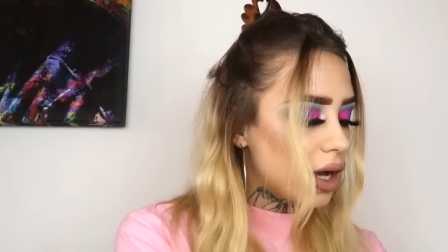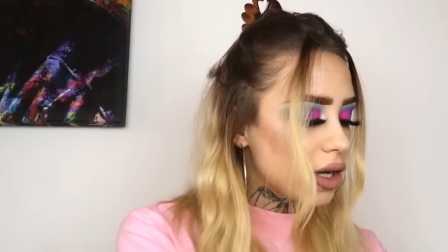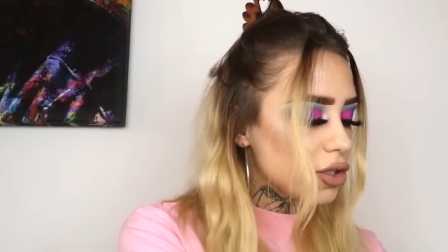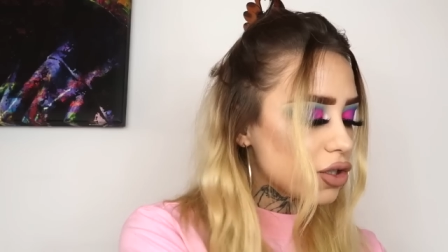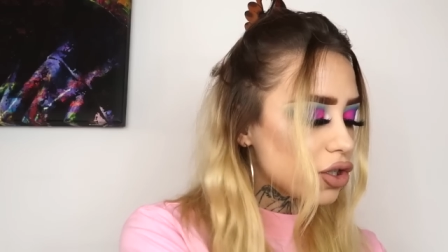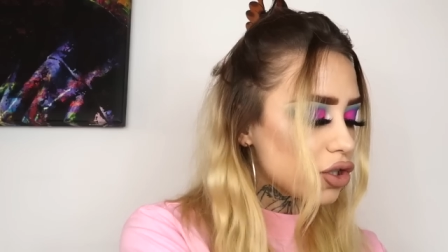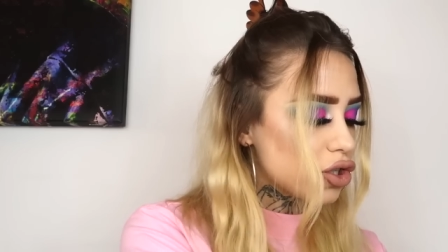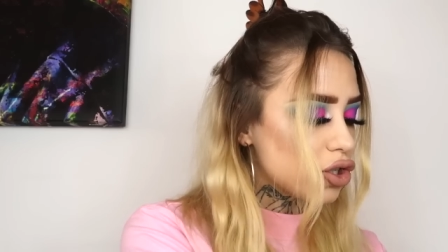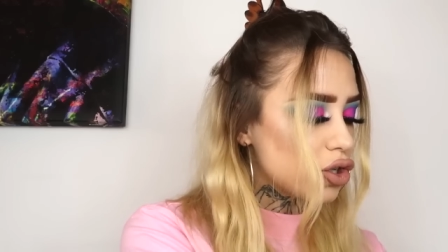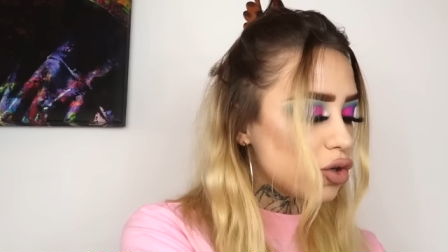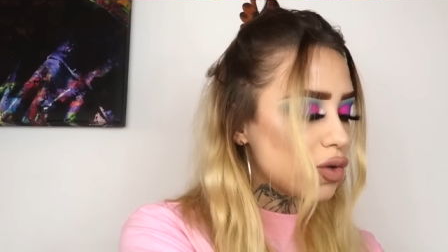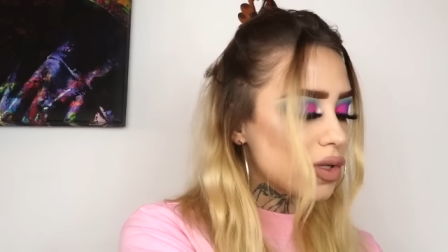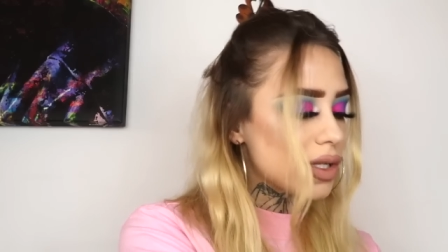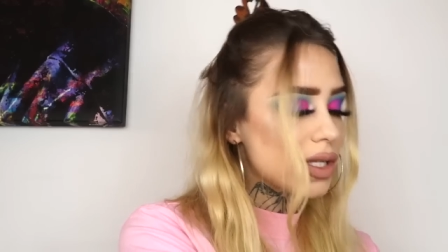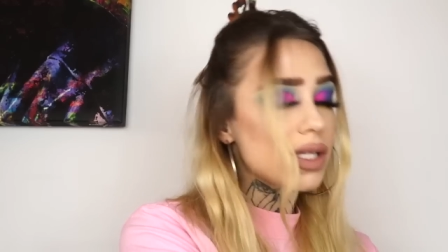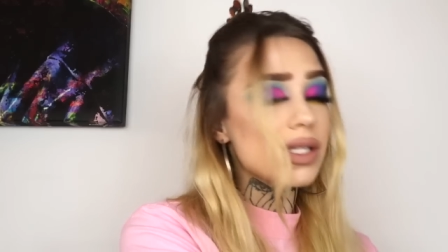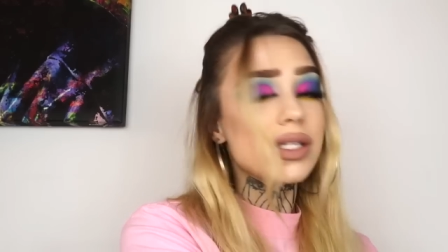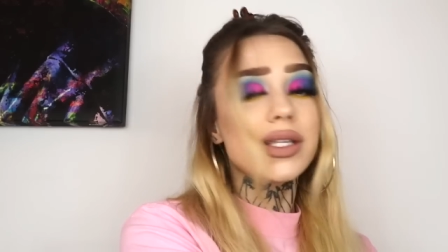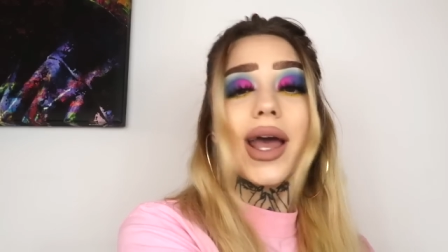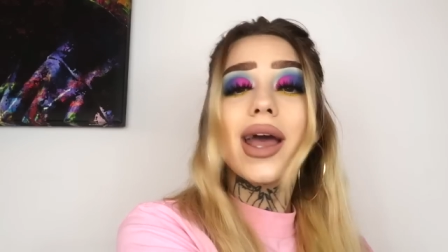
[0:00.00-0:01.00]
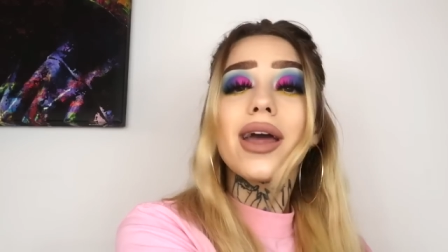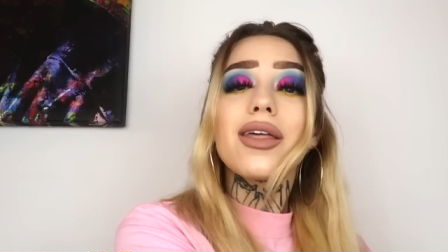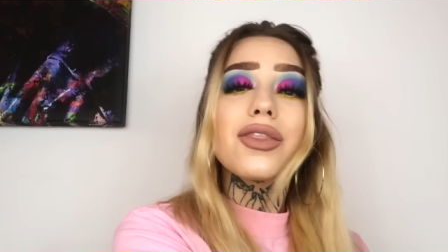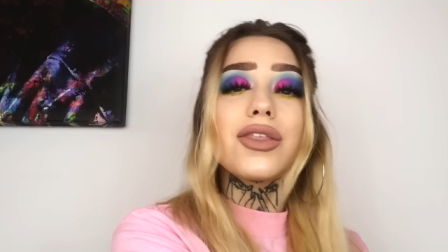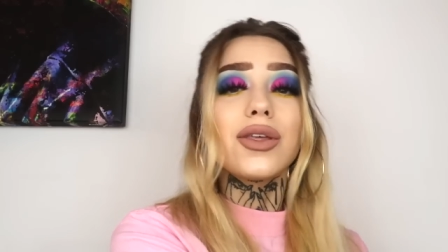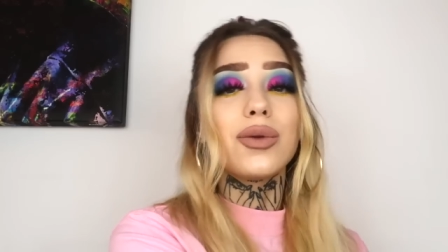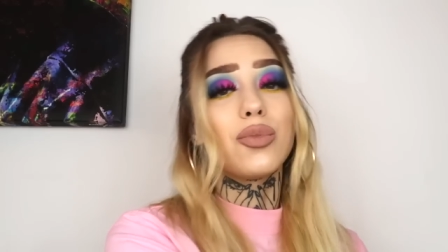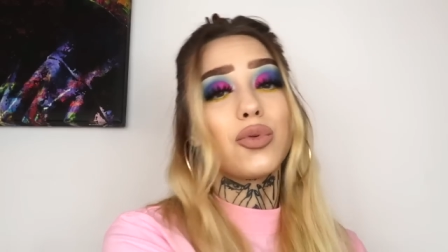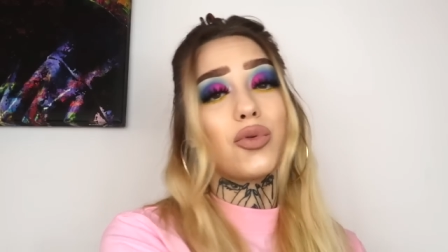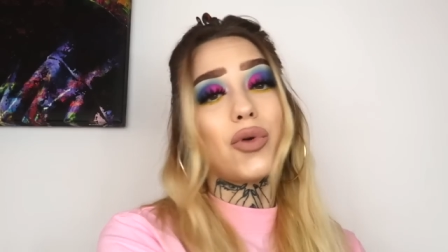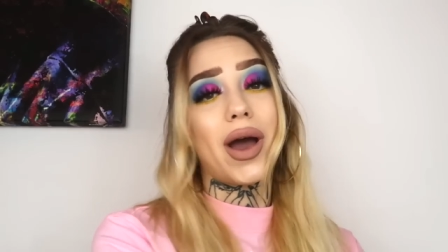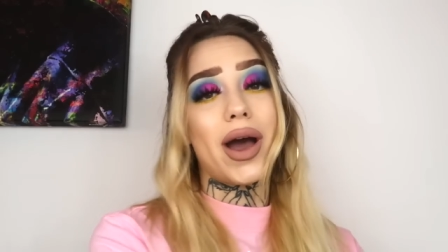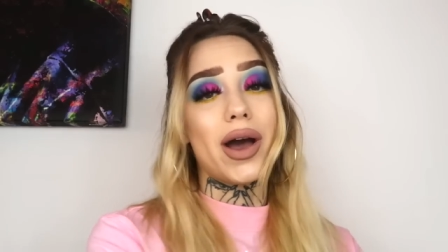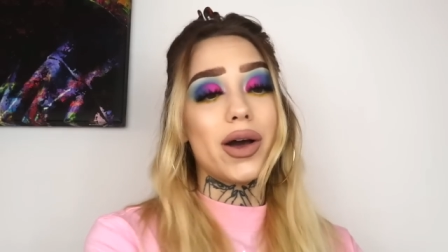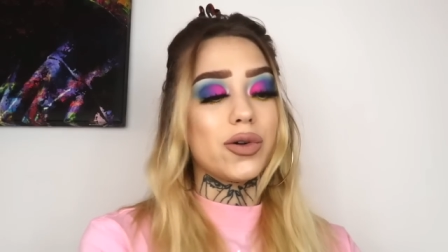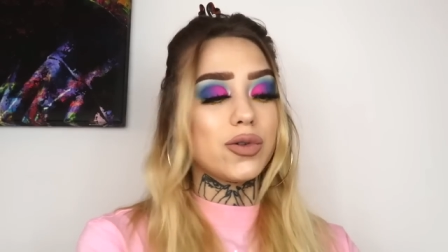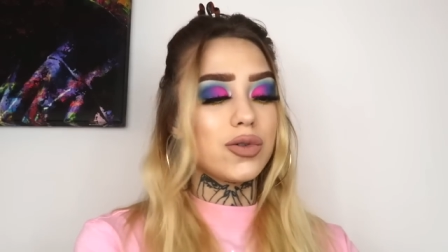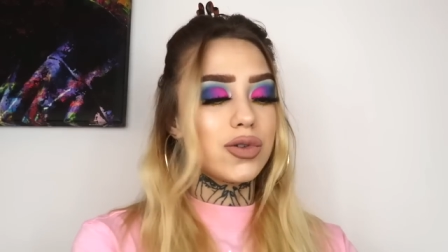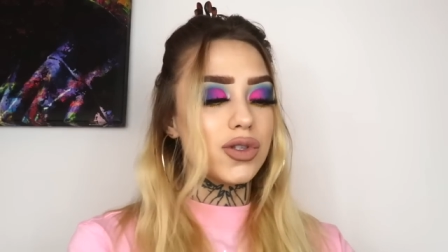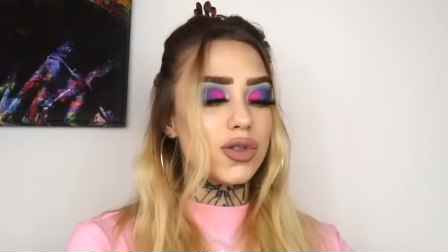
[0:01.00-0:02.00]
And to set the
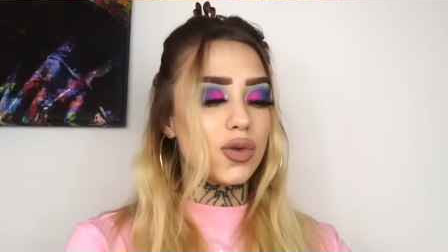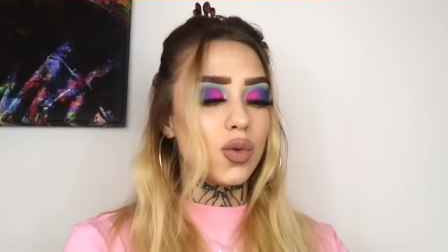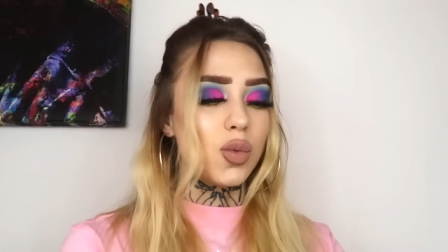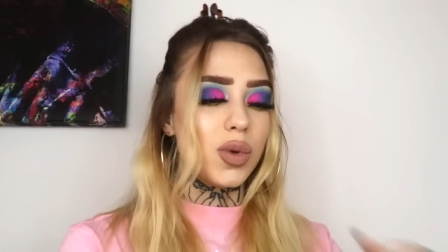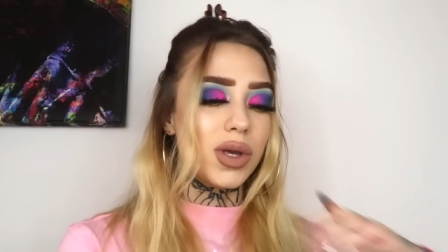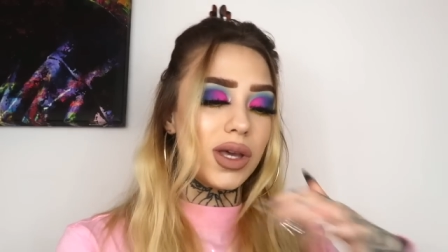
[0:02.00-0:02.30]
brows,